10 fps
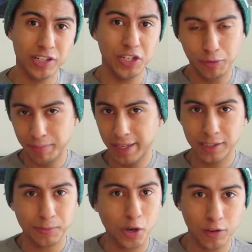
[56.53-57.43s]
you know, play
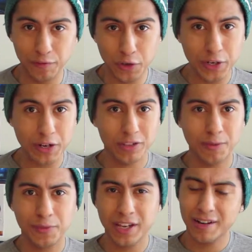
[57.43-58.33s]
some Call of Duty or something.